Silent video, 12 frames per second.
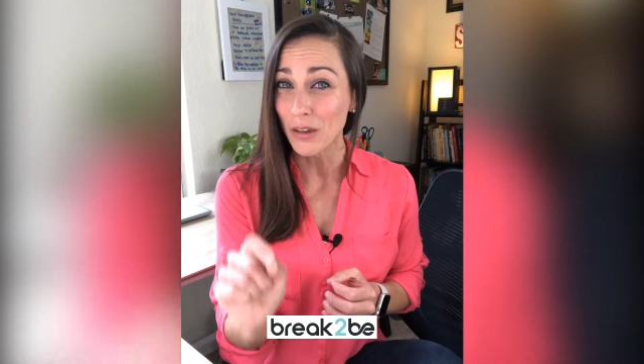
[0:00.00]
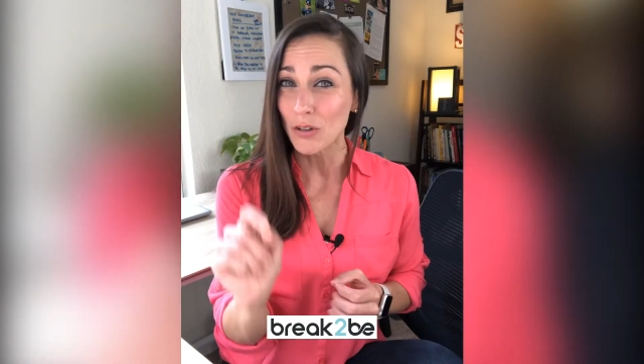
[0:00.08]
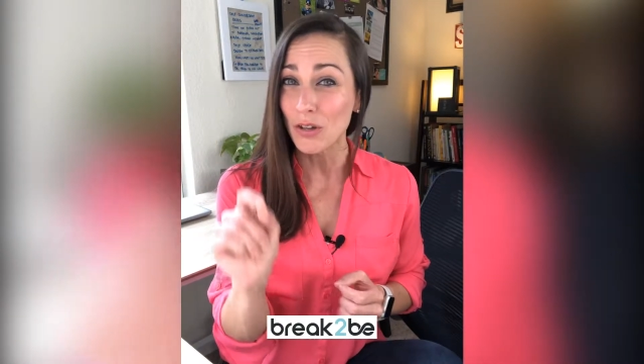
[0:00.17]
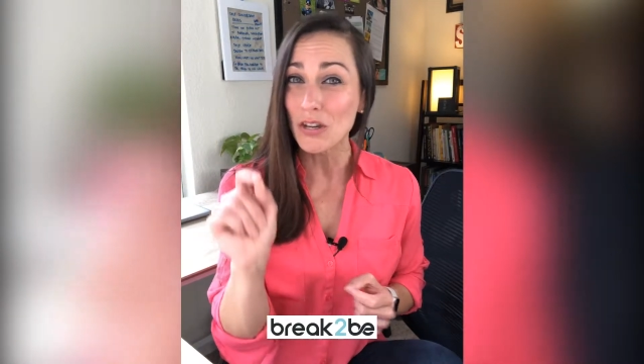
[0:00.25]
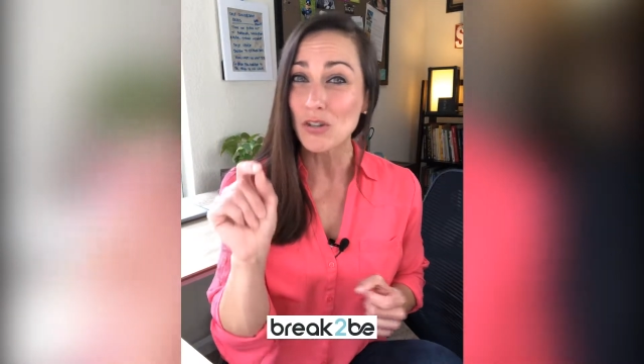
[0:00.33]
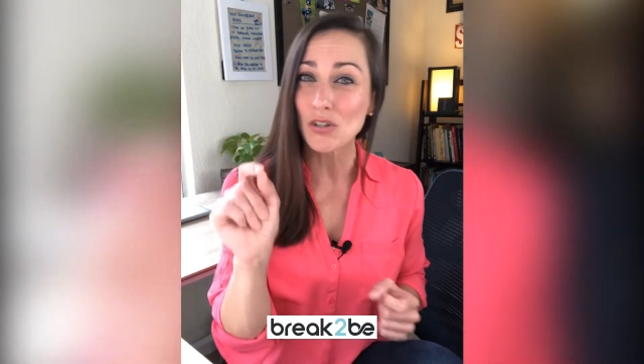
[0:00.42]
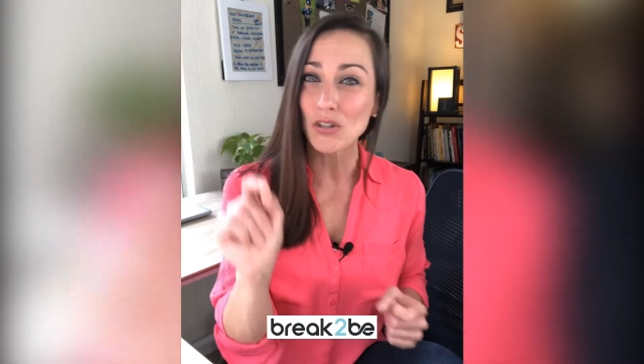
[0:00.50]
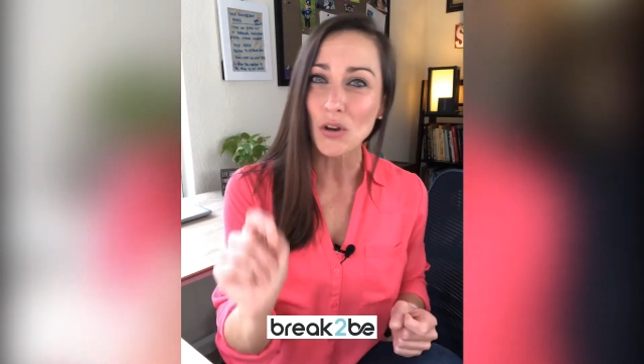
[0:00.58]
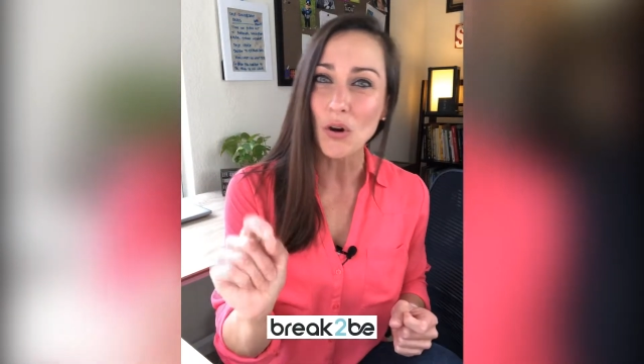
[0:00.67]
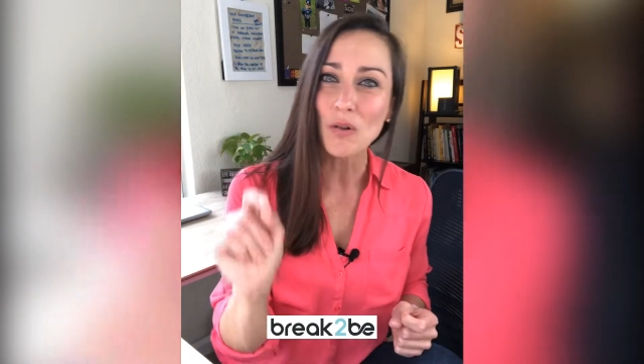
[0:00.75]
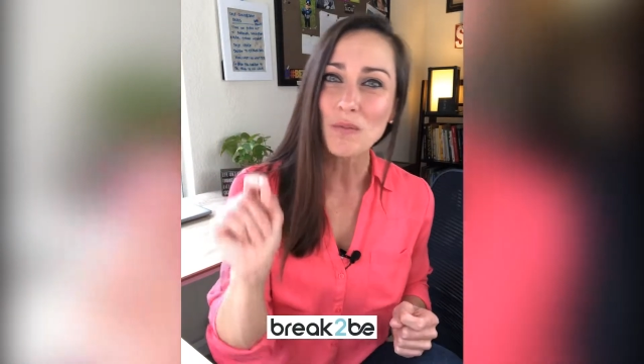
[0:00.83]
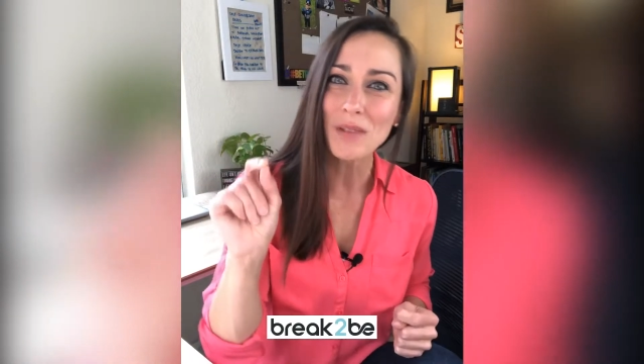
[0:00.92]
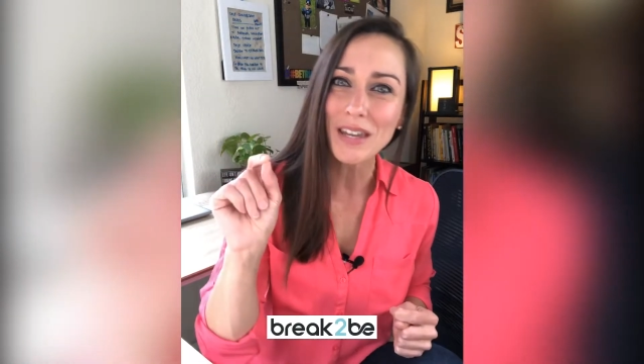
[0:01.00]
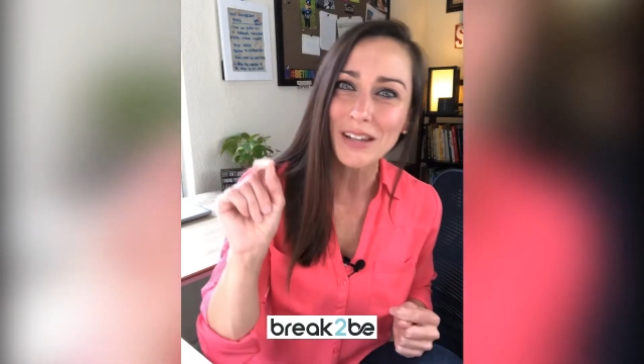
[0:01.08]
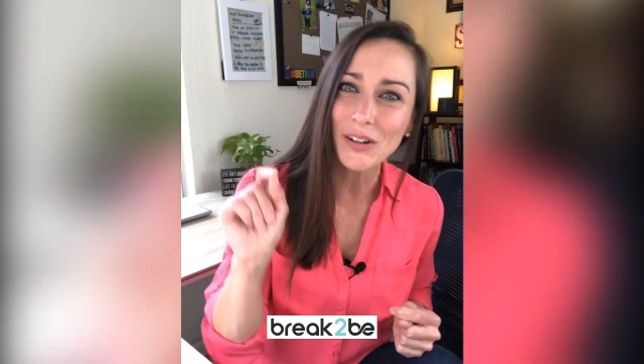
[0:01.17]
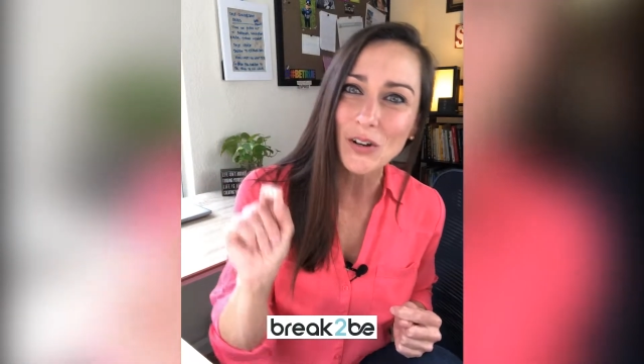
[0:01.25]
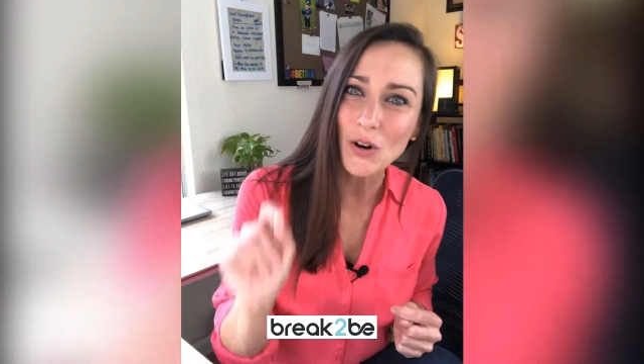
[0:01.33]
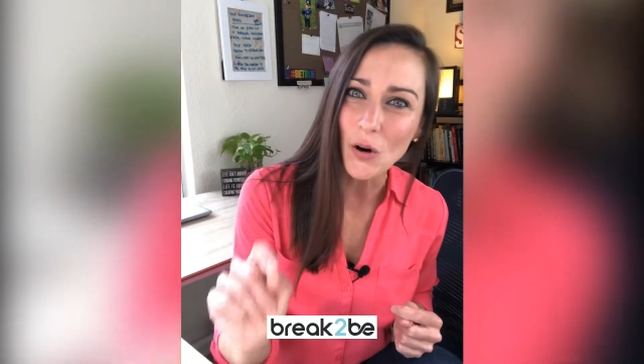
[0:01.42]
You can show me a
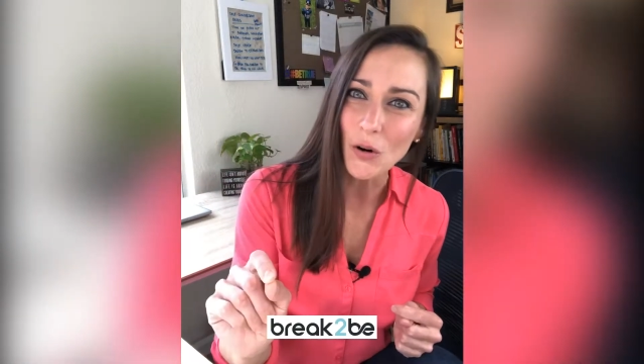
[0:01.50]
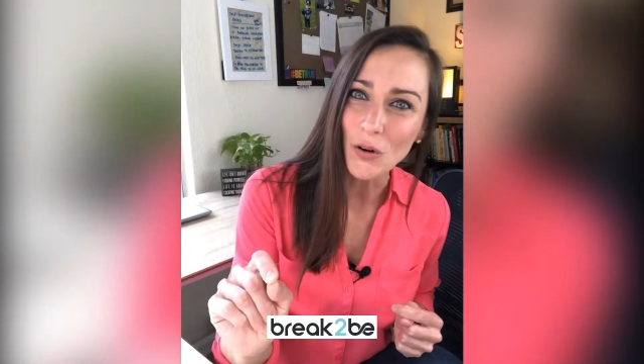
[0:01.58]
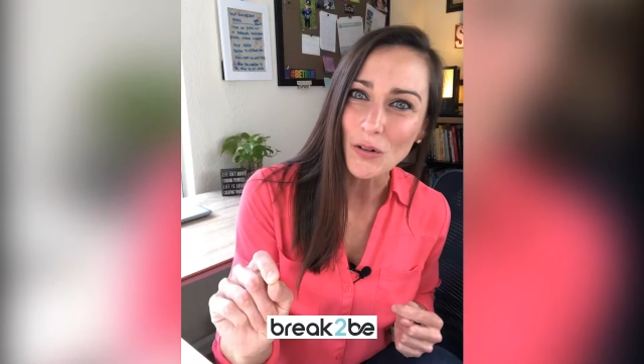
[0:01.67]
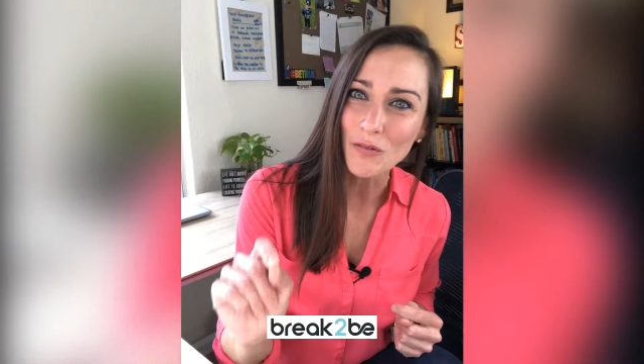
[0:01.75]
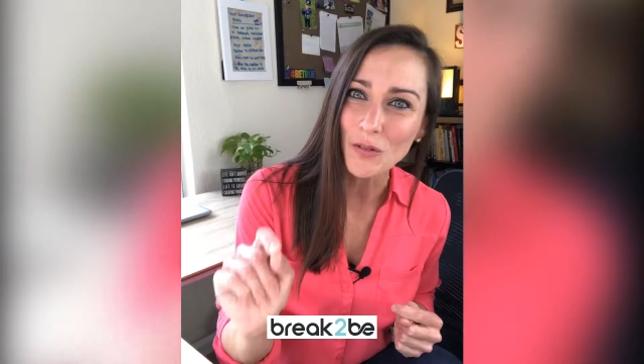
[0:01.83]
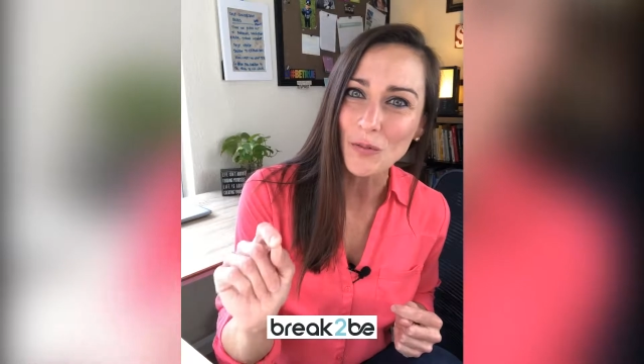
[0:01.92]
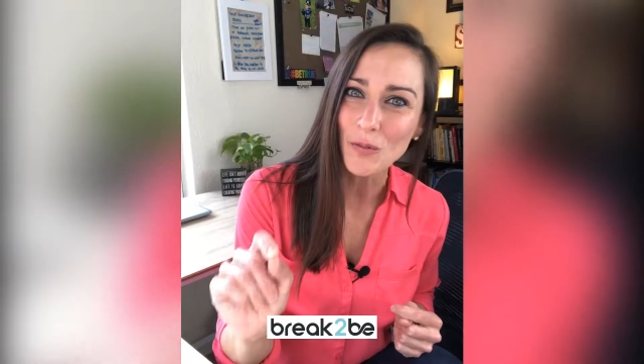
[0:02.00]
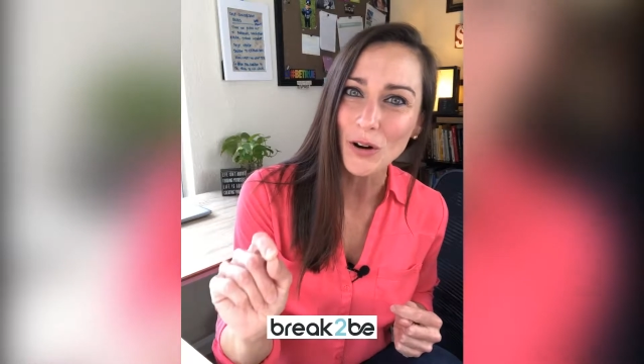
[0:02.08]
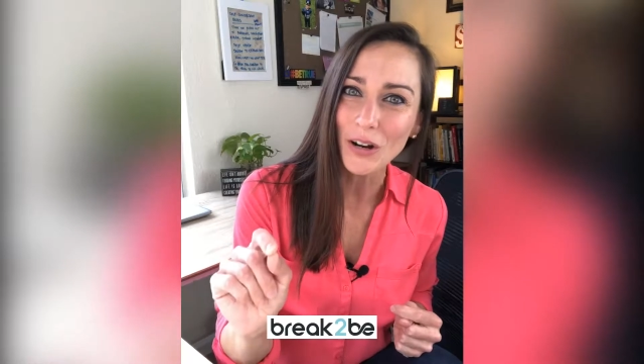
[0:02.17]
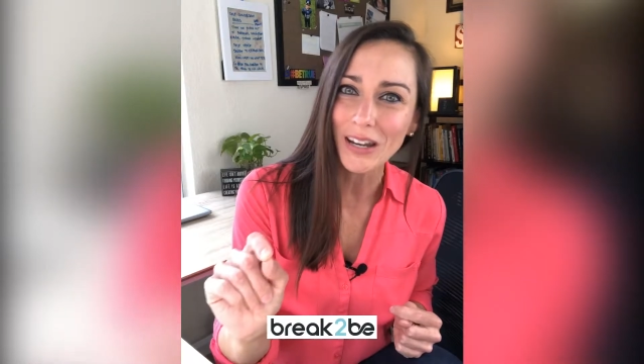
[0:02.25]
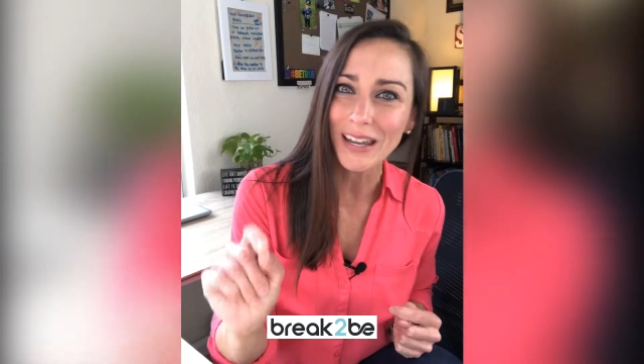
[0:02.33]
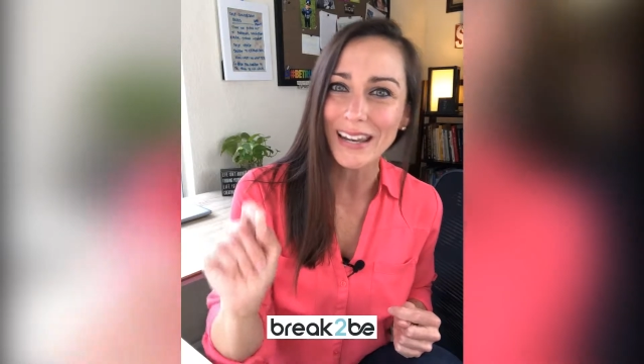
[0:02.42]
goal from work